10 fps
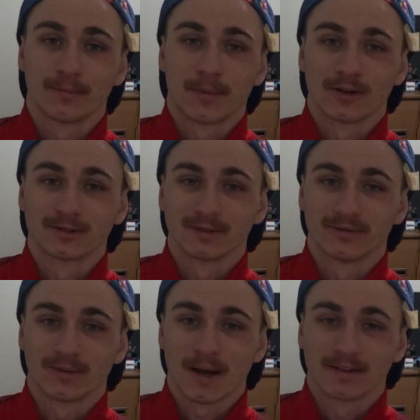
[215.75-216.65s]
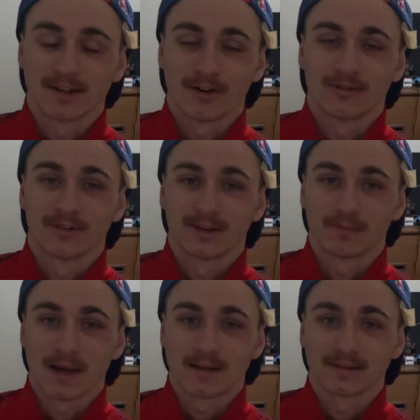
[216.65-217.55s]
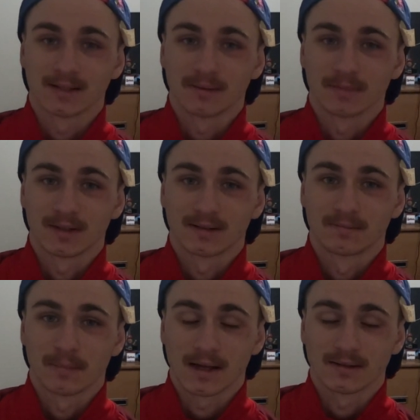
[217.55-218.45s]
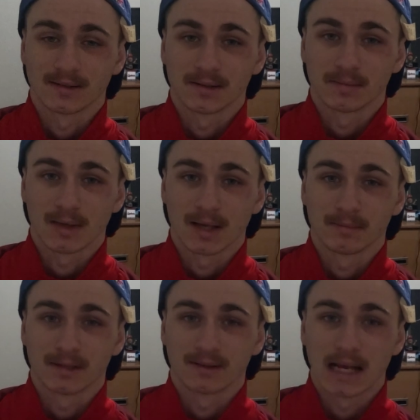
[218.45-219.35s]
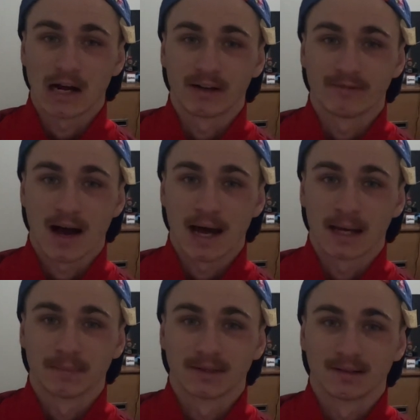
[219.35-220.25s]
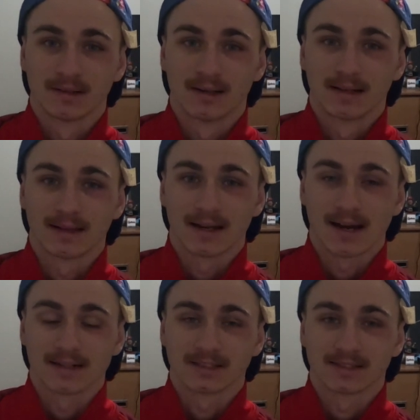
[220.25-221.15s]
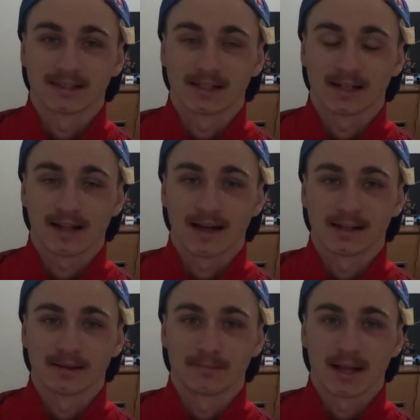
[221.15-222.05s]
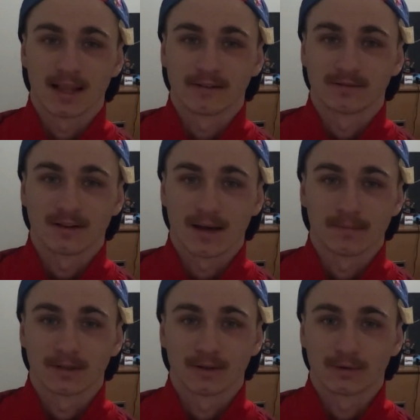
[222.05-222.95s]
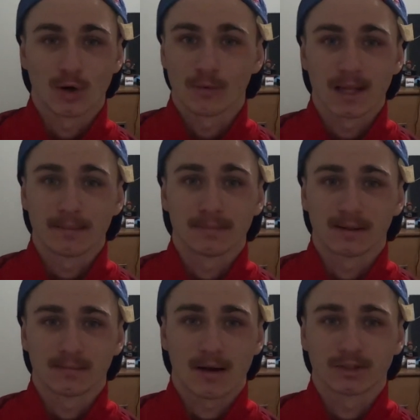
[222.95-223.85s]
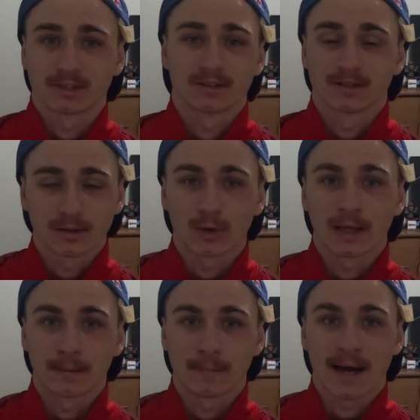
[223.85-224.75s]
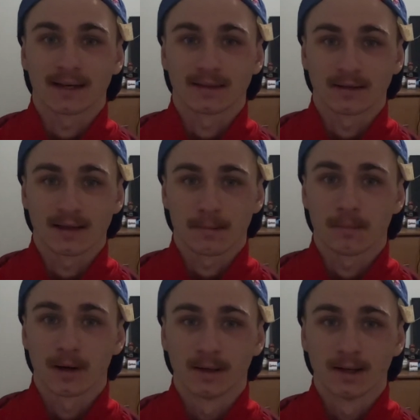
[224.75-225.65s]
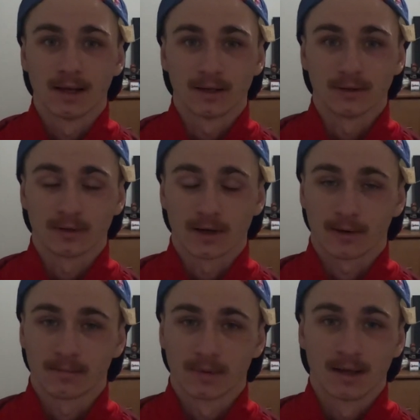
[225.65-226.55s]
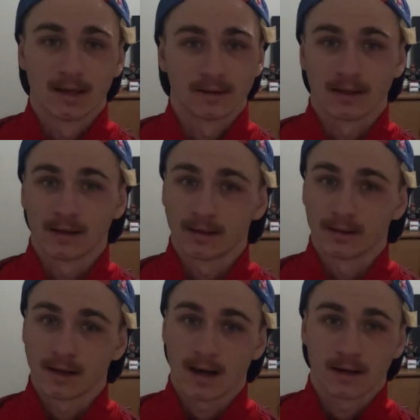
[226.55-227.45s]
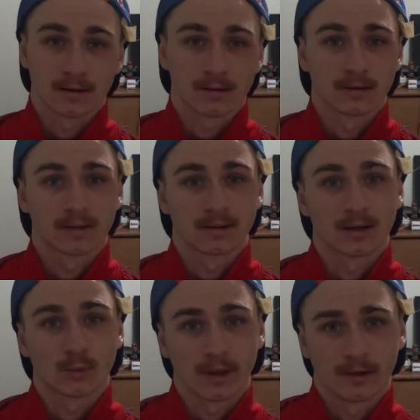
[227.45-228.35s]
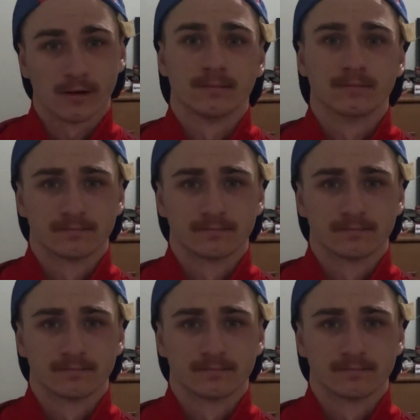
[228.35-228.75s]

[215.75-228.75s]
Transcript: personally for myself, for this paint scheme gave me scary vibes that I just didn't like in my lifetime. So don't blame me. I was just a little kid back in the day, but you know, they kind of stick with you.